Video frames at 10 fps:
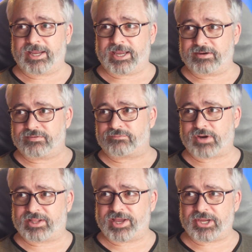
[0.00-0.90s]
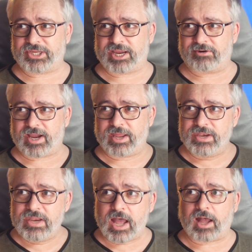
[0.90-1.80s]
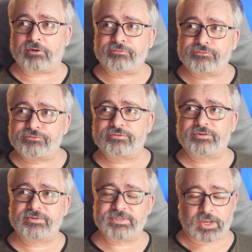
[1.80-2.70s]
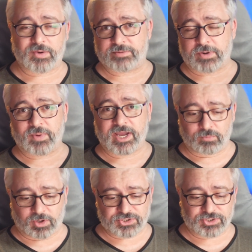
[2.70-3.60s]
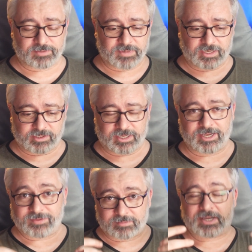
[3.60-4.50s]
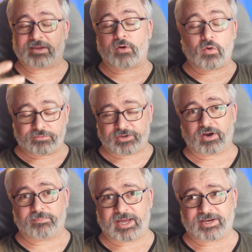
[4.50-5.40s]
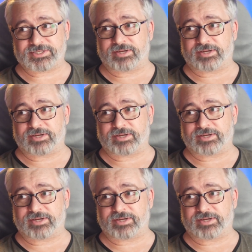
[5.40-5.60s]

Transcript: And frankly, I don't care enough to go out of my way to watch it immediately and then make a whole video about it.